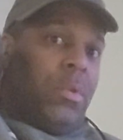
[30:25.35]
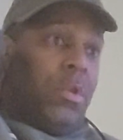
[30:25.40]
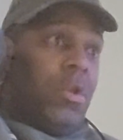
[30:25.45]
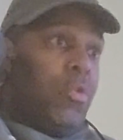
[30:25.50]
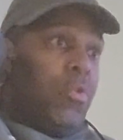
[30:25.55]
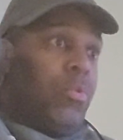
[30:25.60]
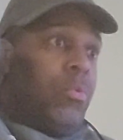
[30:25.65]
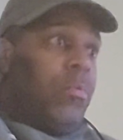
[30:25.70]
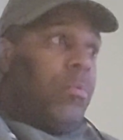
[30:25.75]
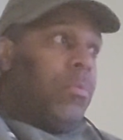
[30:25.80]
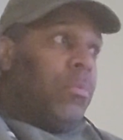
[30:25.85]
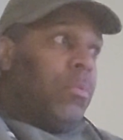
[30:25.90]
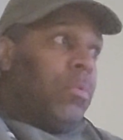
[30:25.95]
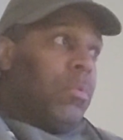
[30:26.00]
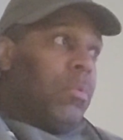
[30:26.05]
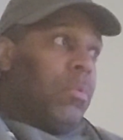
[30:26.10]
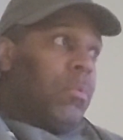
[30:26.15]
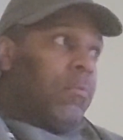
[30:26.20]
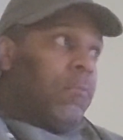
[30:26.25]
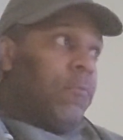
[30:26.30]
No.
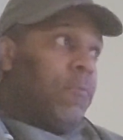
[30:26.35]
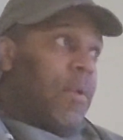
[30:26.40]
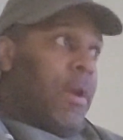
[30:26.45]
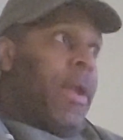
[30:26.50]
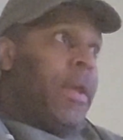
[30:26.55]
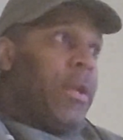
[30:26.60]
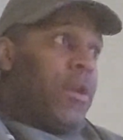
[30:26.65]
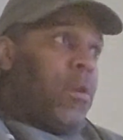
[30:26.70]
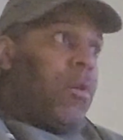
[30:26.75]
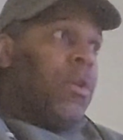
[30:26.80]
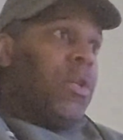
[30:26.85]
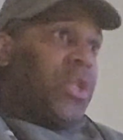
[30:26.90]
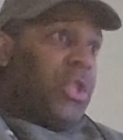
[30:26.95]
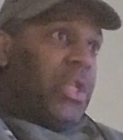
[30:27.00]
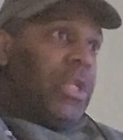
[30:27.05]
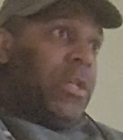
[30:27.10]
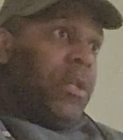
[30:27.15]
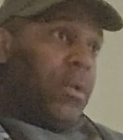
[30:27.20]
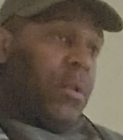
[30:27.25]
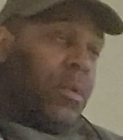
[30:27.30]
Ryan
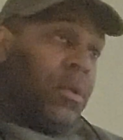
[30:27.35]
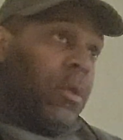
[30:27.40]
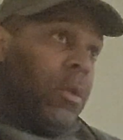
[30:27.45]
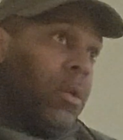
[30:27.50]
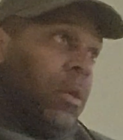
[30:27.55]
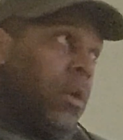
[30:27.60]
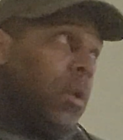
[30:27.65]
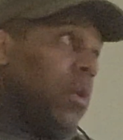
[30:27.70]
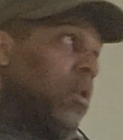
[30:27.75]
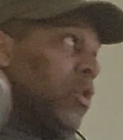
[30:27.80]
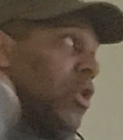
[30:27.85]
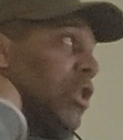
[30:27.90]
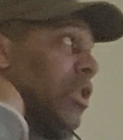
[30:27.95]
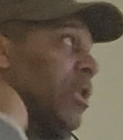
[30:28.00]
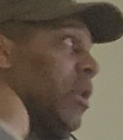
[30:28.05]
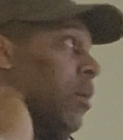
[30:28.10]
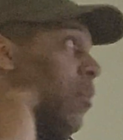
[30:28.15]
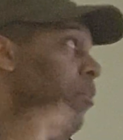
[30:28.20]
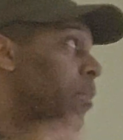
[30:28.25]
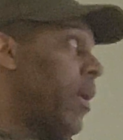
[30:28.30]
Garcia
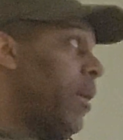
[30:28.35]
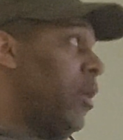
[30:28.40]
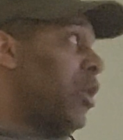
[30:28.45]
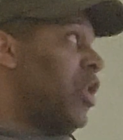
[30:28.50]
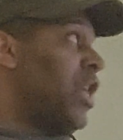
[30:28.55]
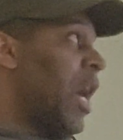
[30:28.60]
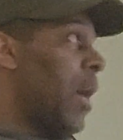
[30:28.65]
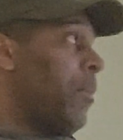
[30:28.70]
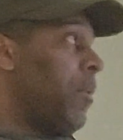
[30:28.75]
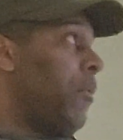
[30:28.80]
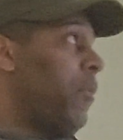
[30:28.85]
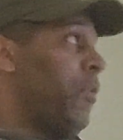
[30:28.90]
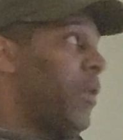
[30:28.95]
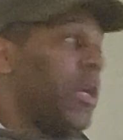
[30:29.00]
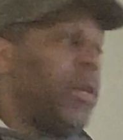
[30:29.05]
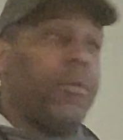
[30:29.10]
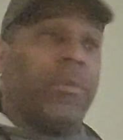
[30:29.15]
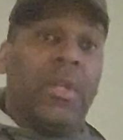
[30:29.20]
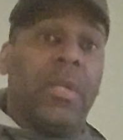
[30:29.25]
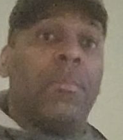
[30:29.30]
just did a better job at
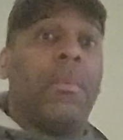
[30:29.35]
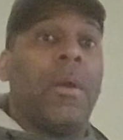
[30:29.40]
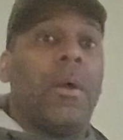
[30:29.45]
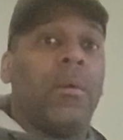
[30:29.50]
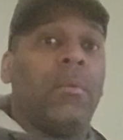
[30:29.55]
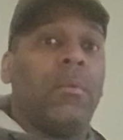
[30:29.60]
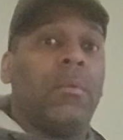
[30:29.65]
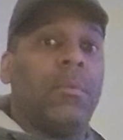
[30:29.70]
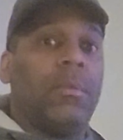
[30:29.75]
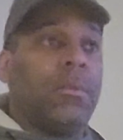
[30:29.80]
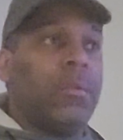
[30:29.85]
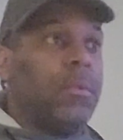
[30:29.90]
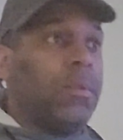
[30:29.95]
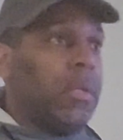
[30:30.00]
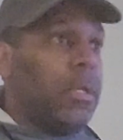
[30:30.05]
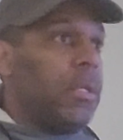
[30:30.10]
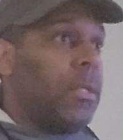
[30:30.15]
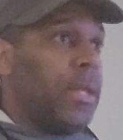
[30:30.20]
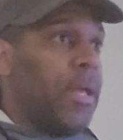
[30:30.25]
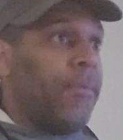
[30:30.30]
figuring him out
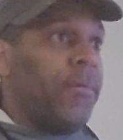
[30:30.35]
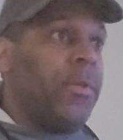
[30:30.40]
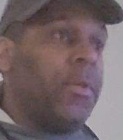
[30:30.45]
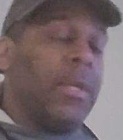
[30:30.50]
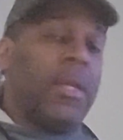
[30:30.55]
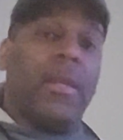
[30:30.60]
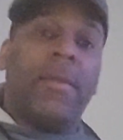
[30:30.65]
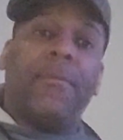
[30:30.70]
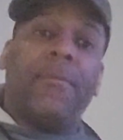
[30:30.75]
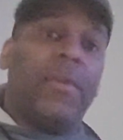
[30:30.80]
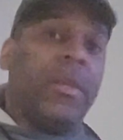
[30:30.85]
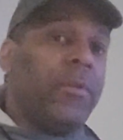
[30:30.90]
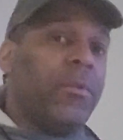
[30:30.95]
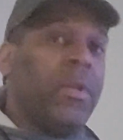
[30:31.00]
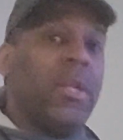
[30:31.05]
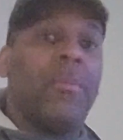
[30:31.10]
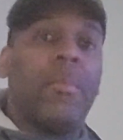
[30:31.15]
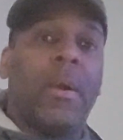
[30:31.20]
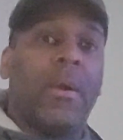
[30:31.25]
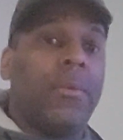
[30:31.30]
than Devin did at
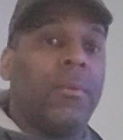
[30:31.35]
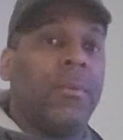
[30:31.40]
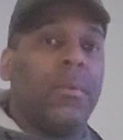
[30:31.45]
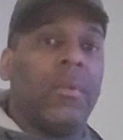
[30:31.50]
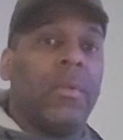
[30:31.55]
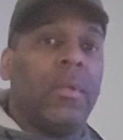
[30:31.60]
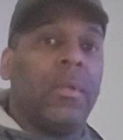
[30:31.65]
figuring him out.